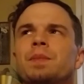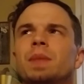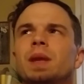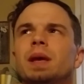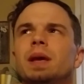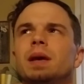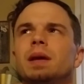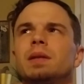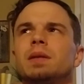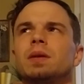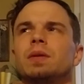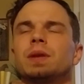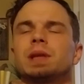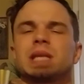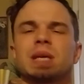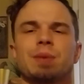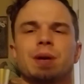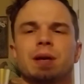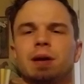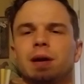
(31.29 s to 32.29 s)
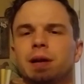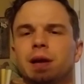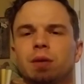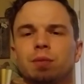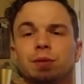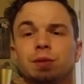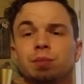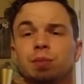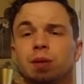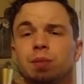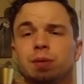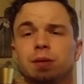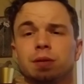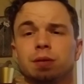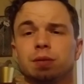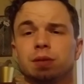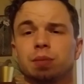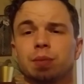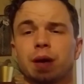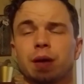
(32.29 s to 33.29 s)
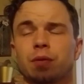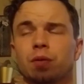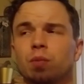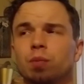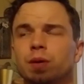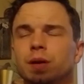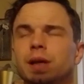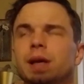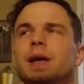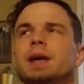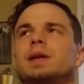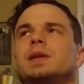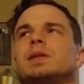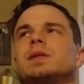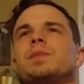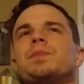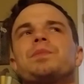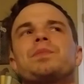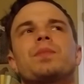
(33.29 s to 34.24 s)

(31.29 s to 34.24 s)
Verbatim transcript: And the only time I got out was maybe to use the bathroom. But guys,